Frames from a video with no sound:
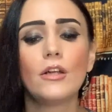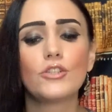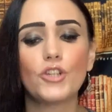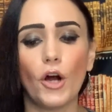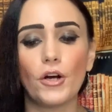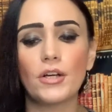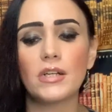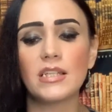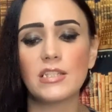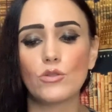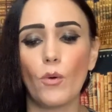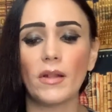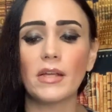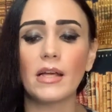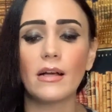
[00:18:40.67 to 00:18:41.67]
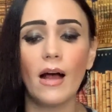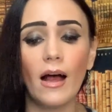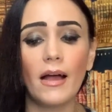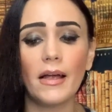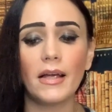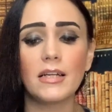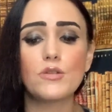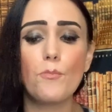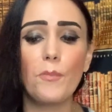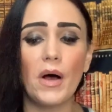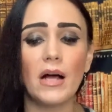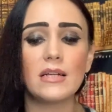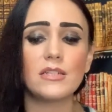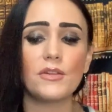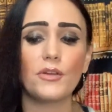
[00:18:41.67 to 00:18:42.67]
darkness dwelling kind,
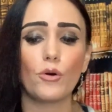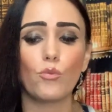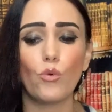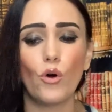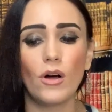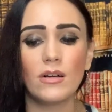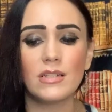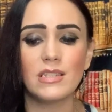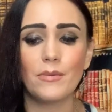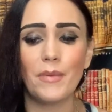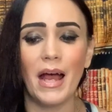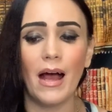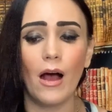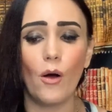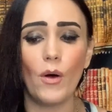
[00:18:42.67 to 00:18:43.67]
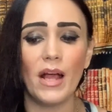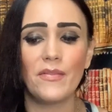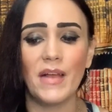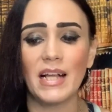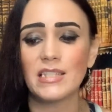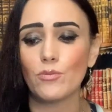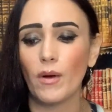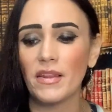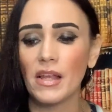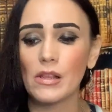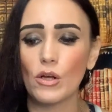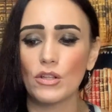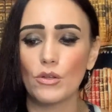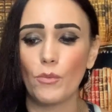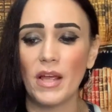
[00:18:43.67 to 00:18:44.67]
but they're wrong somehow, and that's why they
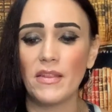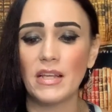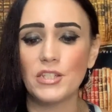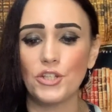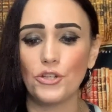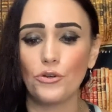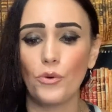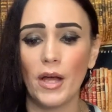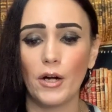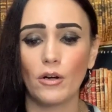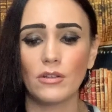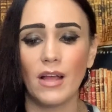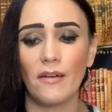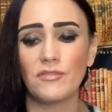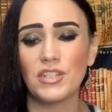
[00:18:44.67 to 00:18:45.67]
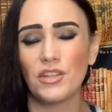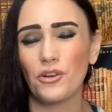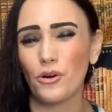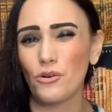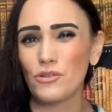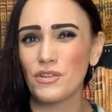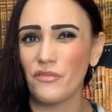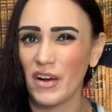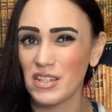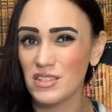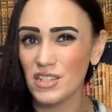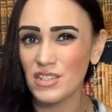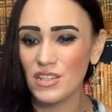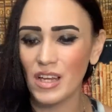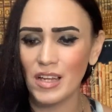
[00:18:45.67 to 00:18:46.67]
look the way they do and are left to their own
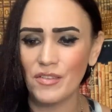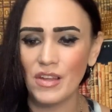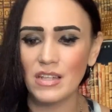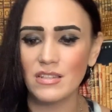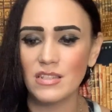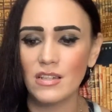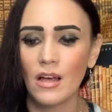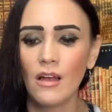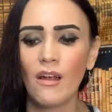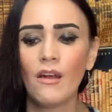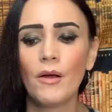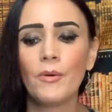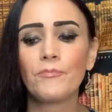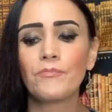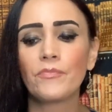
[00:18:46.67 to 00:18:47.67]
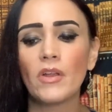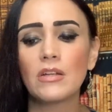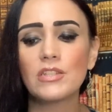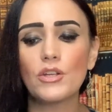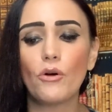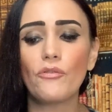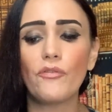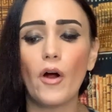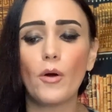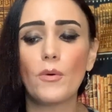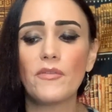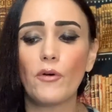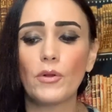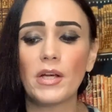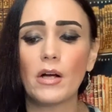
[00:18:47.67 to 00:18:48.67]
devices like this? So far,
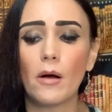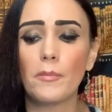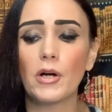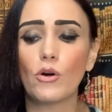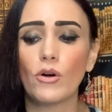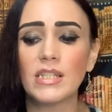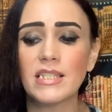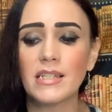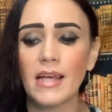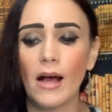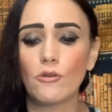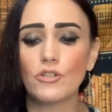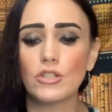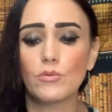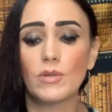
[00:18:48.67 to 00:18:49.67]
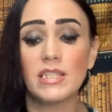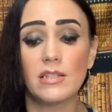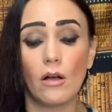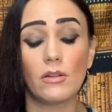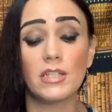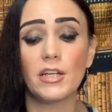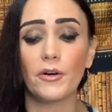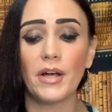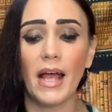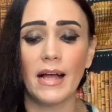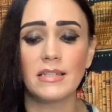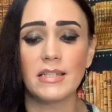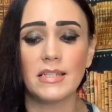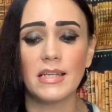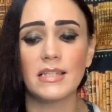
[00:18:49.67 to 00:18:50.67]
we've only come across encounters with solitary
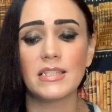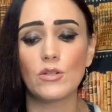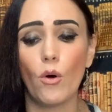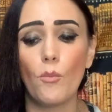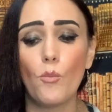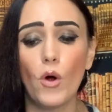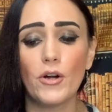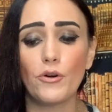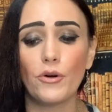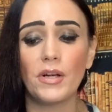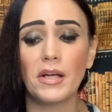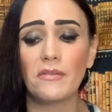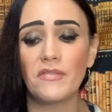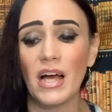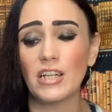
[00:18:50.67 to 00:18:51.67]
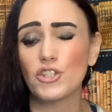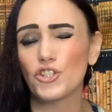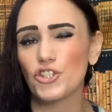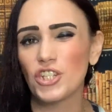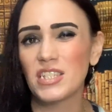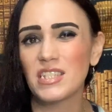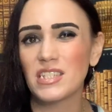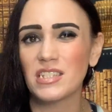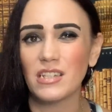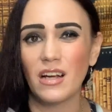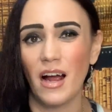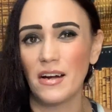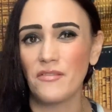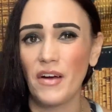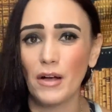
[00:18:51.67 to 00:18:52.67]
entities, so I'm wondering if that's just
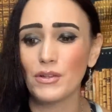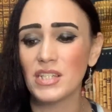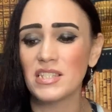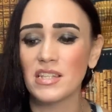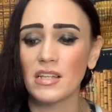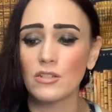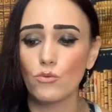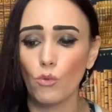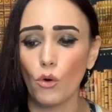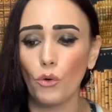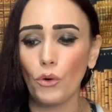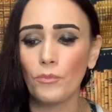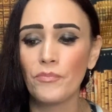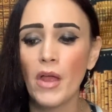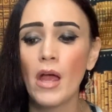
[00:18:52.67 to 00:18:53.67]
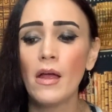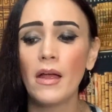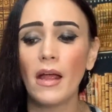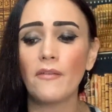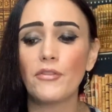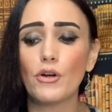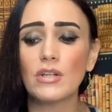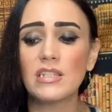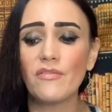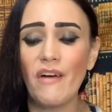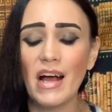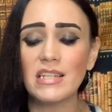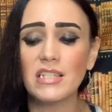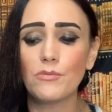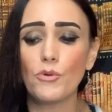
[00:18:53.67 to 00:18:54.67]
kind of how these things roll. If they're as
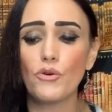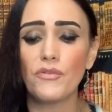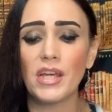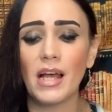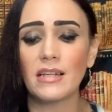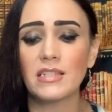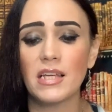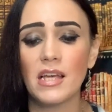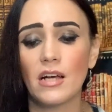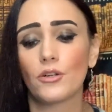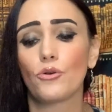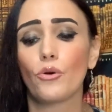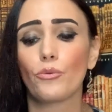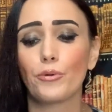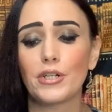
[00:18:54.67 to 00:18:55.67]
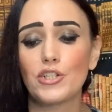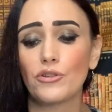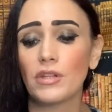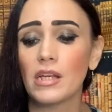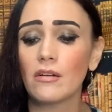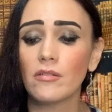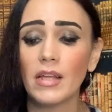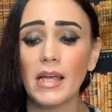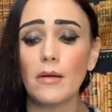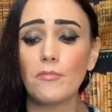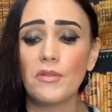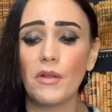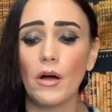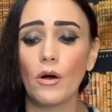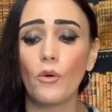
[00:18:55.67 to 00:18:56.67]
fast moving as Keanu originally claimed
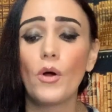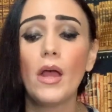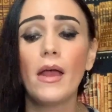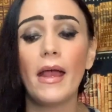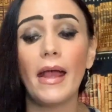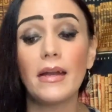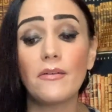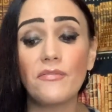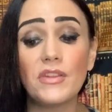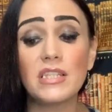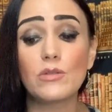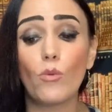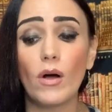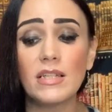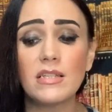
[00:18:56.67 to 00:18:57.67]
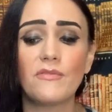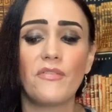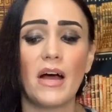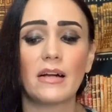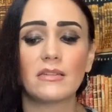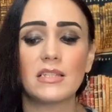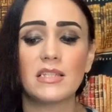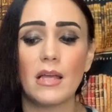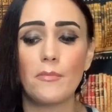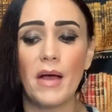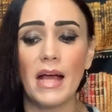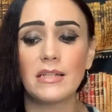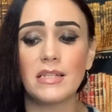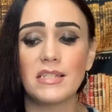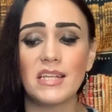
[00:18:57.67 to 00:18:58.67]
though, and if this was in fact the same
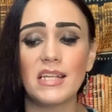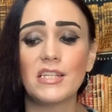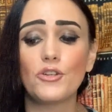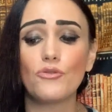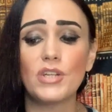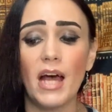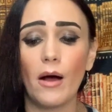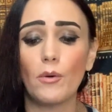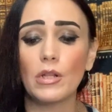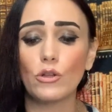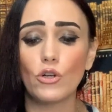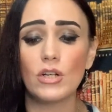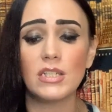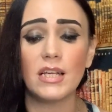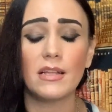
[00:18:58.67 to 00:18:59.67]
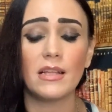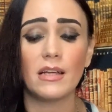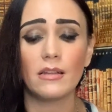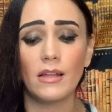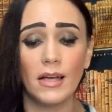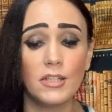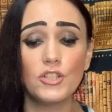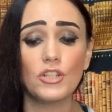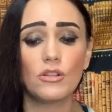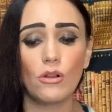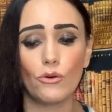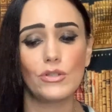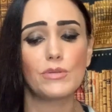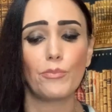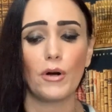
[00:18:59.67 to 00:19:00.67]
entity due to how it looked in the alleged
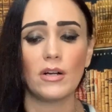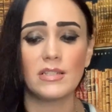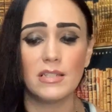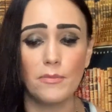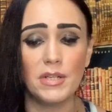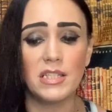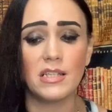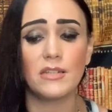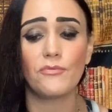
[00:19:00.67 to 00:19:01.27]
close proximity